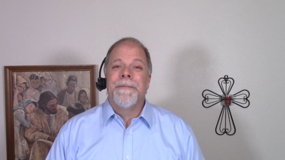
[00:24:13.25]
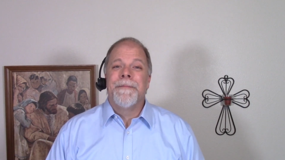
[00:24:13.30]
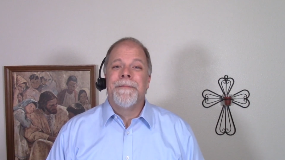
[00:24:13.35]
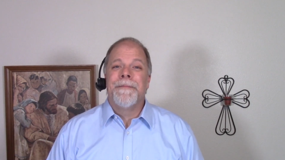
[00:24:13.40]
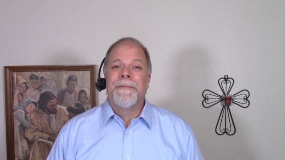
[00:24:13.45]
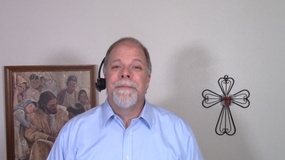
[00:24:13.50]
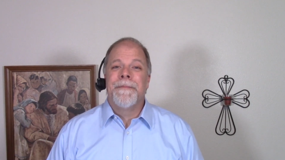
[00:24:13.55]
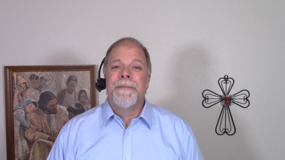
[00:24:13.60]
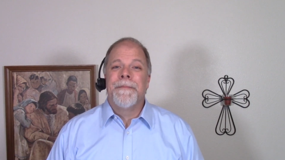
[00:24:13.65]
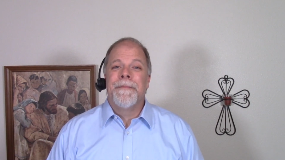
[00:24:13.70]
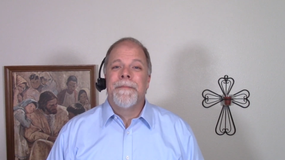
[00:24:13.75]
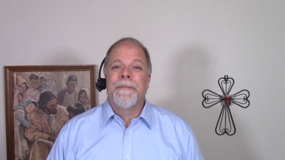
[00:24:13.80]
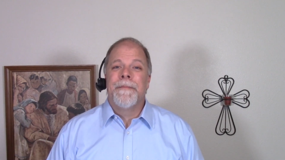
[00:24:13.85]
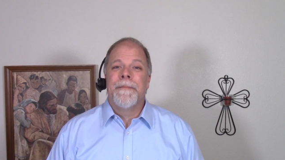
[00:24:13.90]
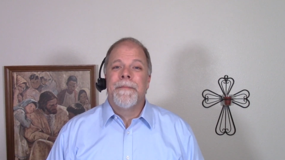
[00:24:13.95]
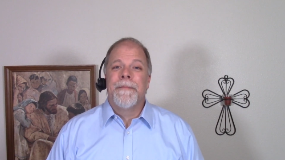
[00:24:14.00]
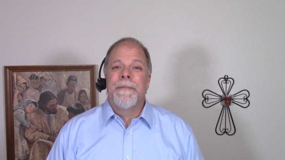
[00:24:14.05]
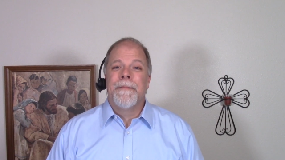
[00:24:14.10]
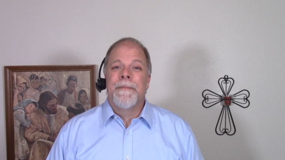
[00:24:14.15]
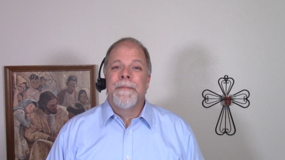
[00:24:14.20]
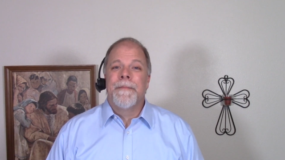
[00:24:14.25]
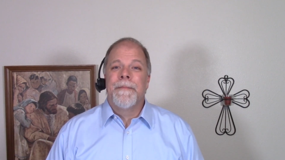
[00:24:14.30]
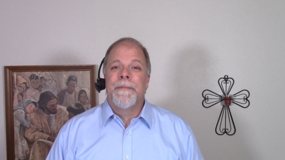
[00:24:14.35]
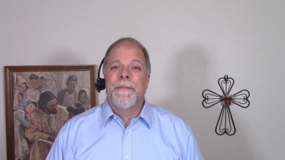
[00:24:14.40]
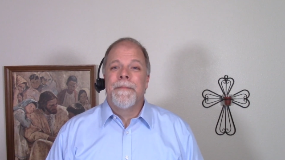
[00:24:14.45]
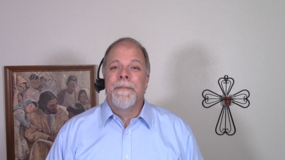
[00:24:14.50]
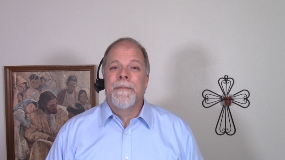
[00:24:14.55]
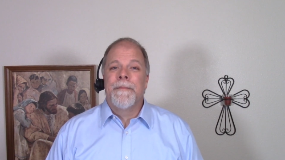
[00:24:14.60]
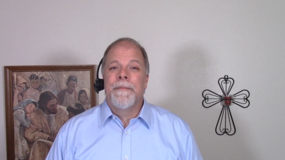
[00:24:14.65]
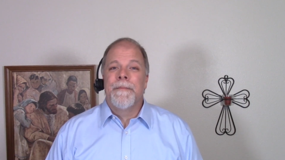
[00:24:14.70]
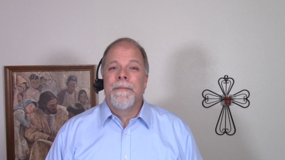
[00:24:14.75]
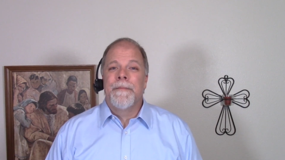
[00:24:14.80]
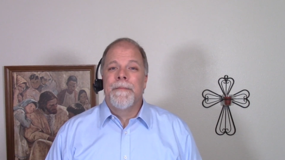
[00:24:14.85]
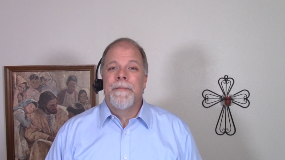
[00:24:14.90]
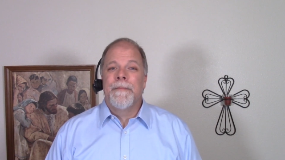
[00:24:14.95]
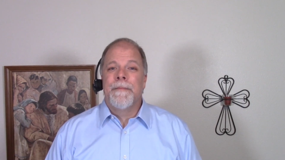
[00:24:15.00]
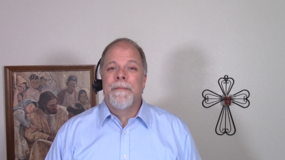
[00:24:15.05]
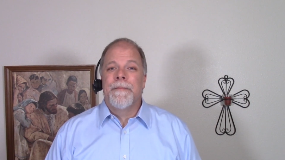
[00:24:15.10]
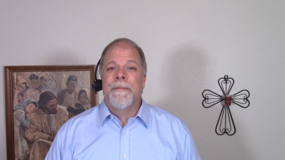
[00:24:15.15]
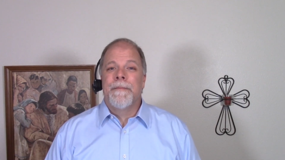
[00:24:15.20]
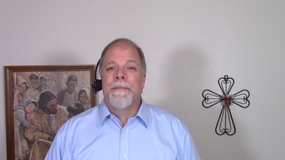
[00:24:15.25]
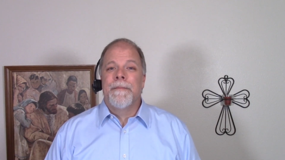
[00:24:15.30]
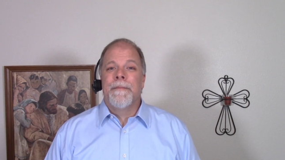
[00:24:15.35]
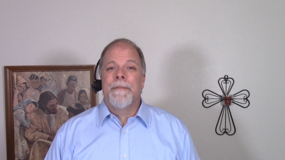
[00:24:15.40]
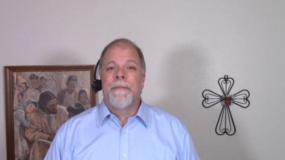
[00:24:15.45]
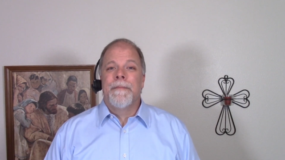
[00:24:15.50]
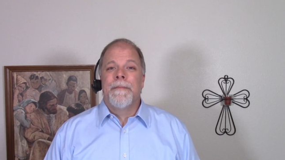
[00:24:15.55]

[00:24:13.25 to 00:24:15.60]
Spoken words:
No one is speaking in this clip.